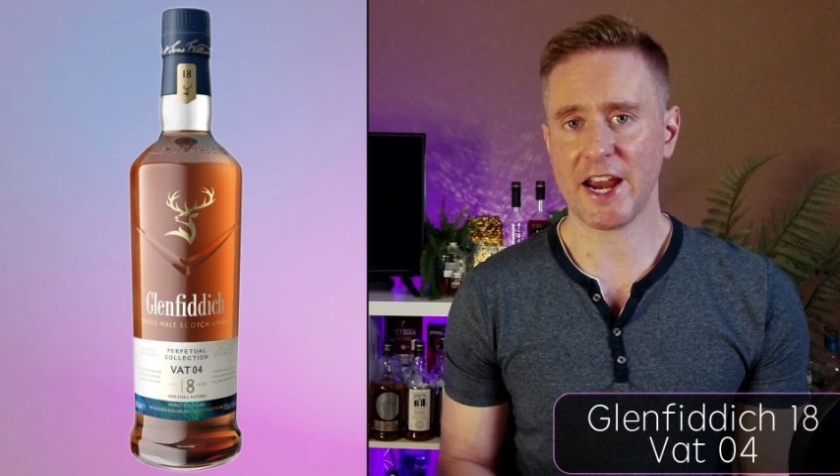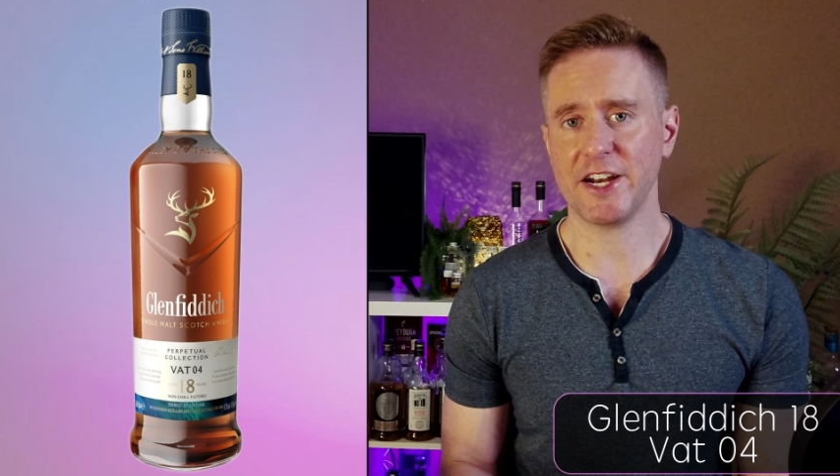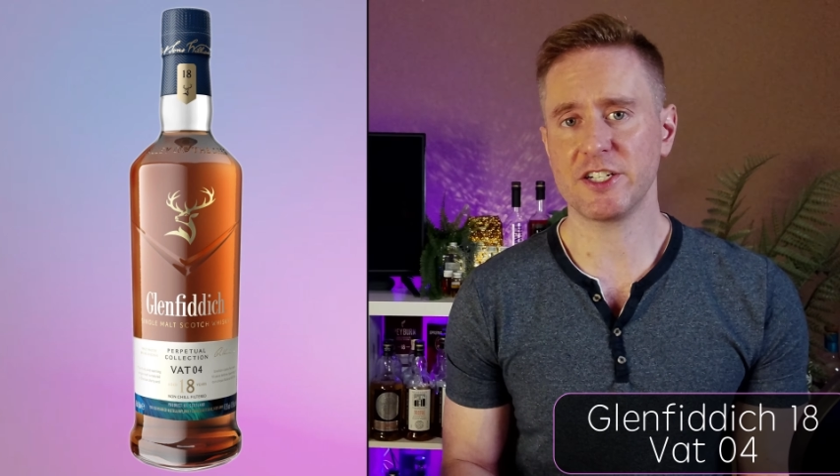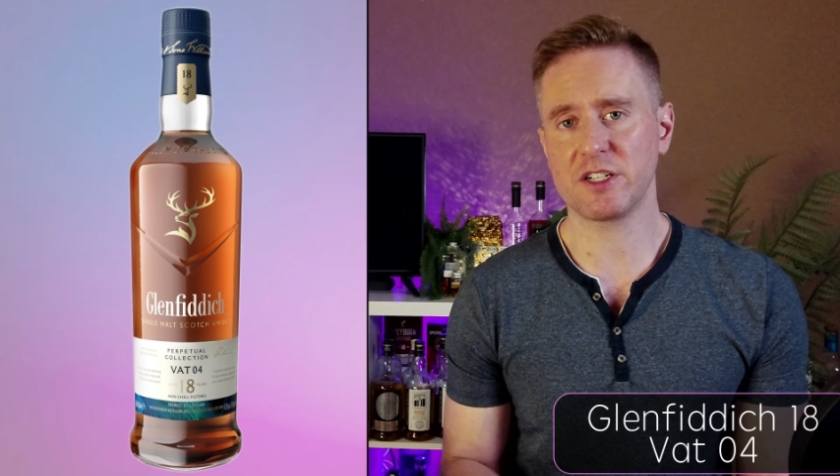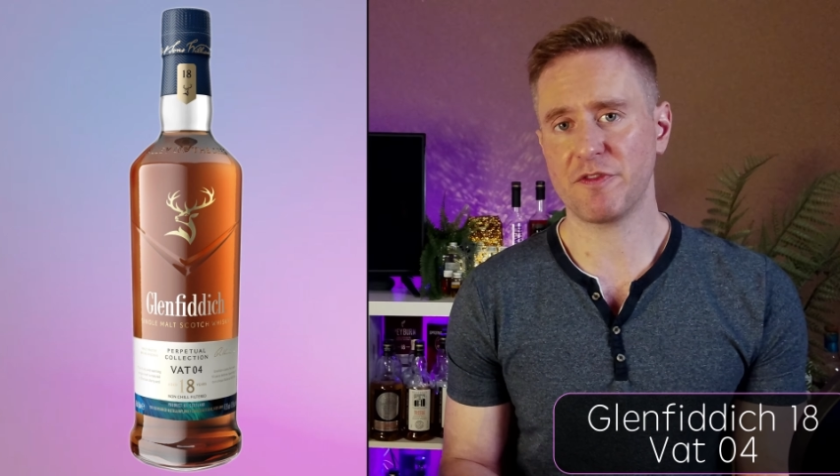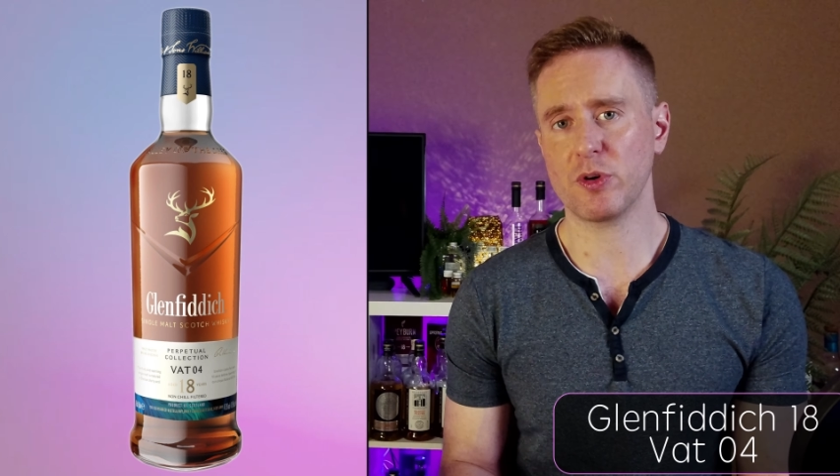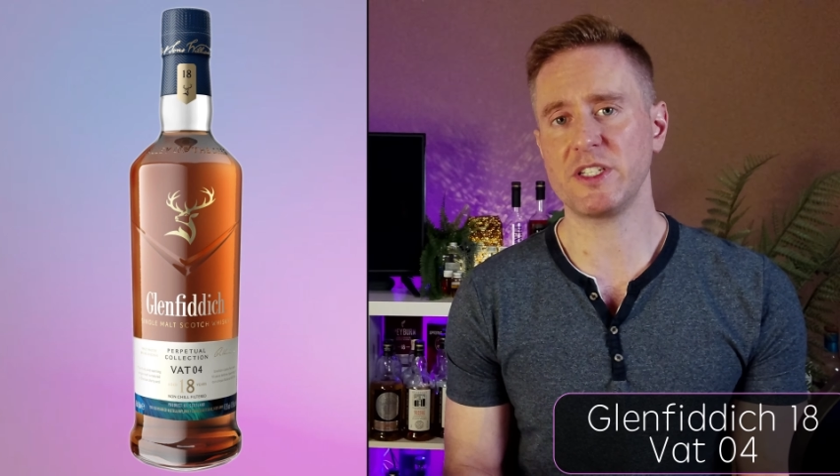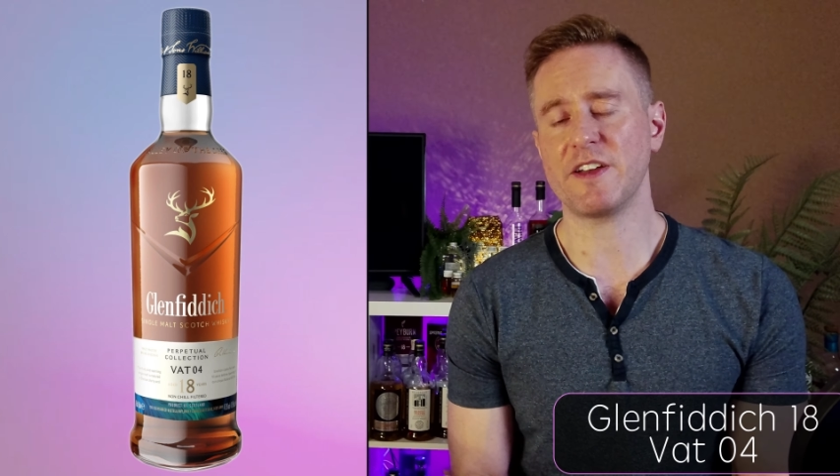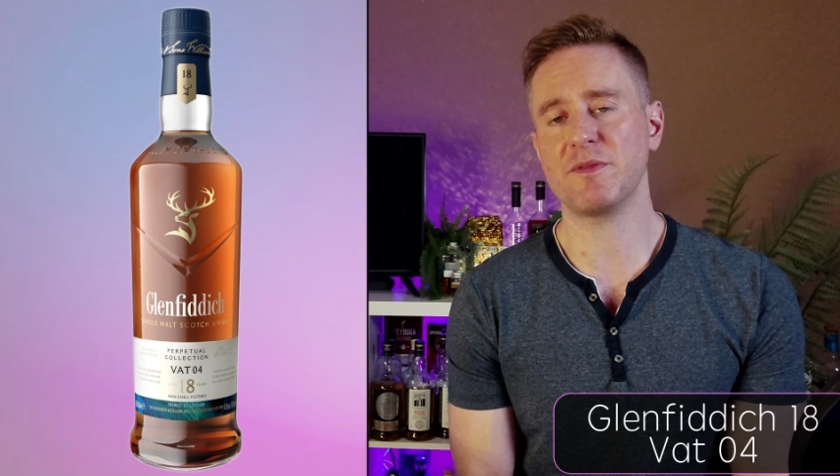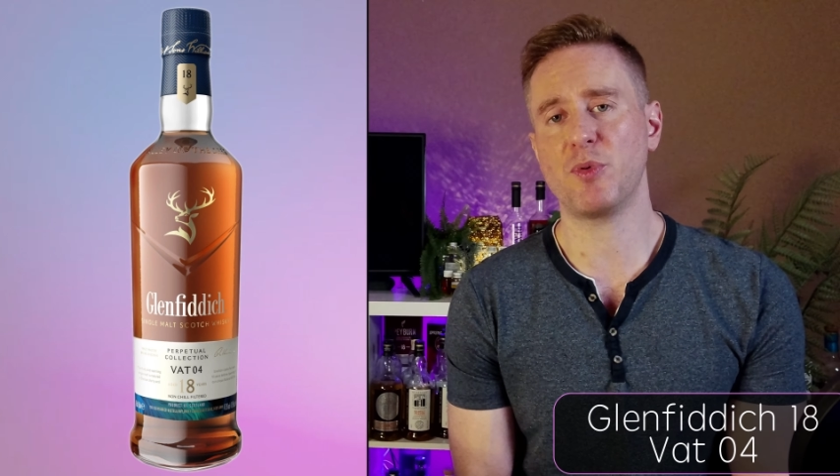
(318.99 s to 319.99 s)
aged
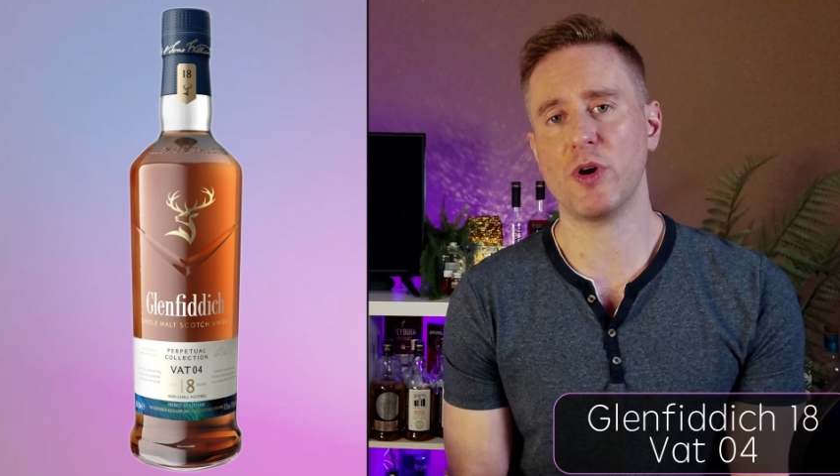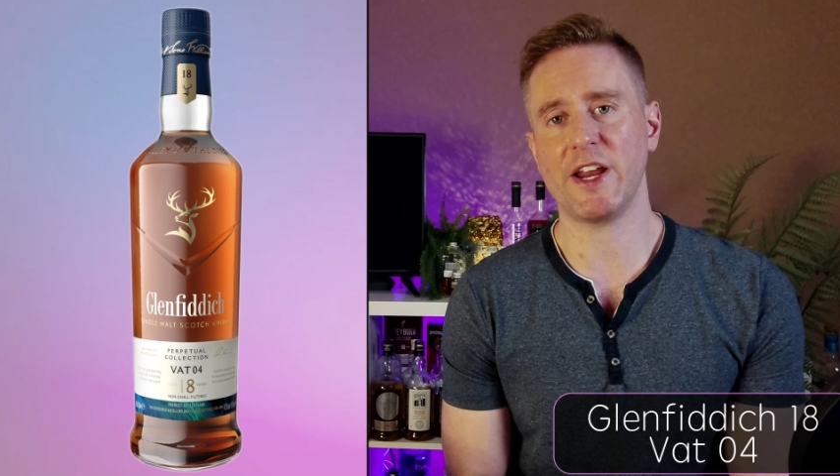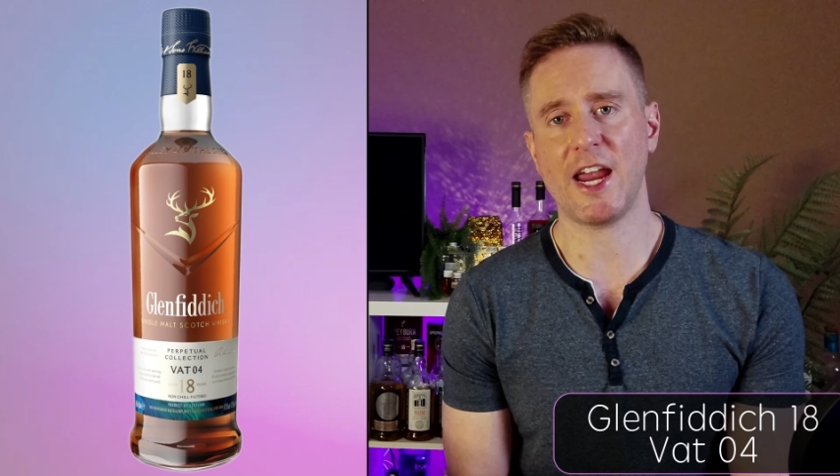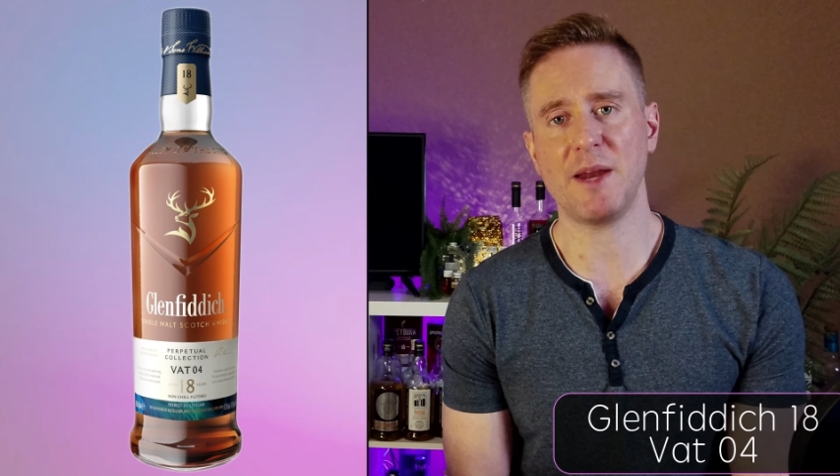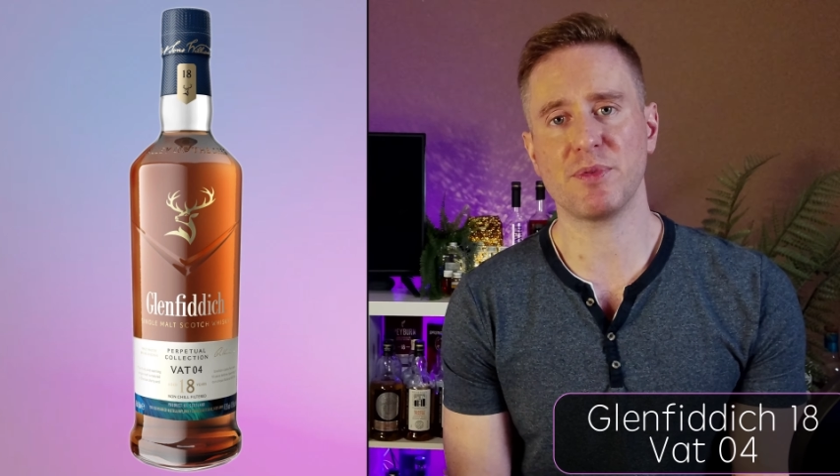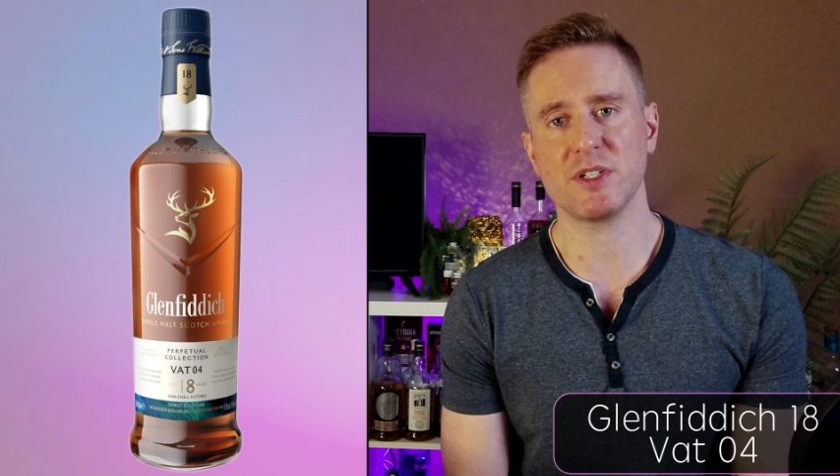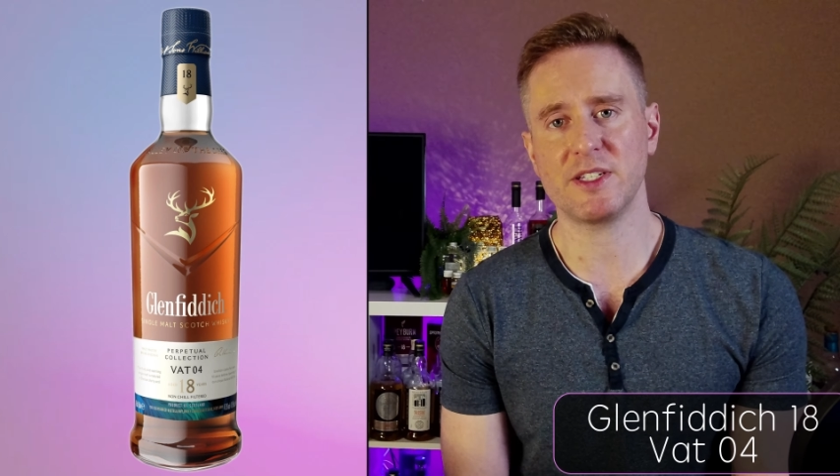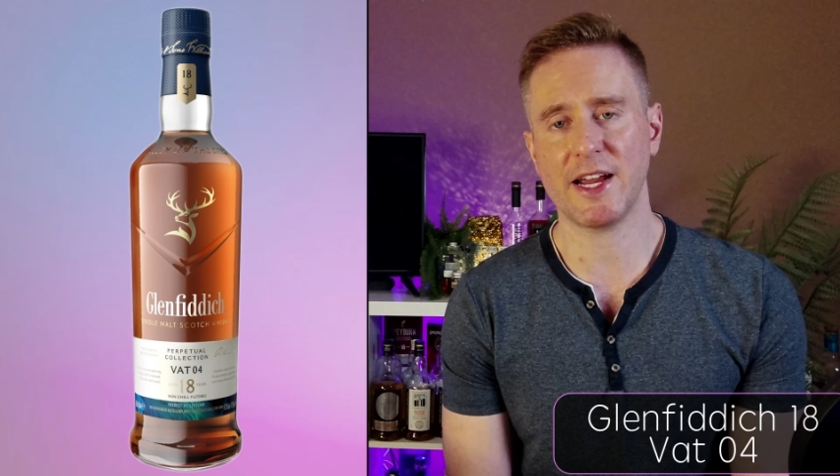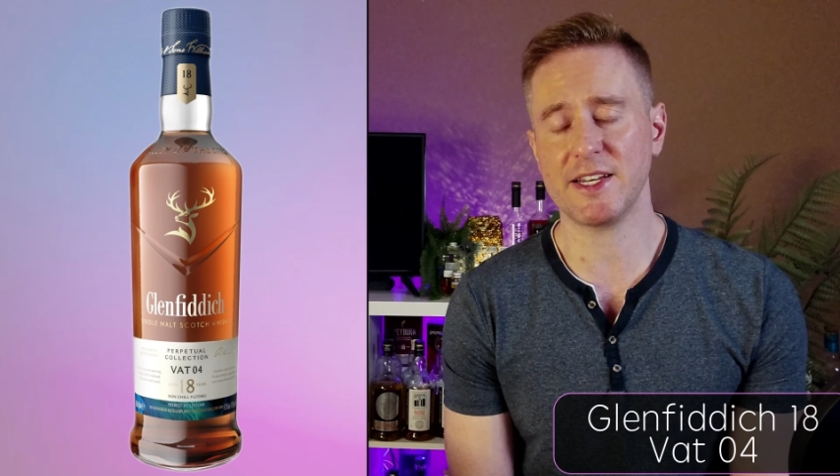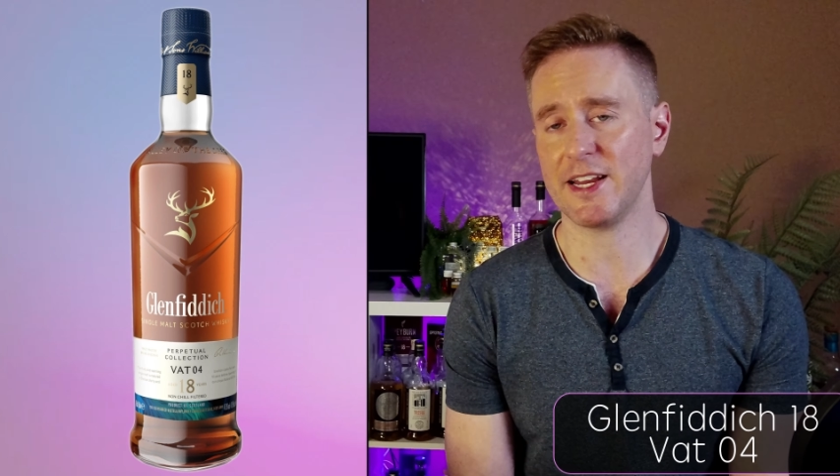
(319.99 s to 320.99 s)
47.8%.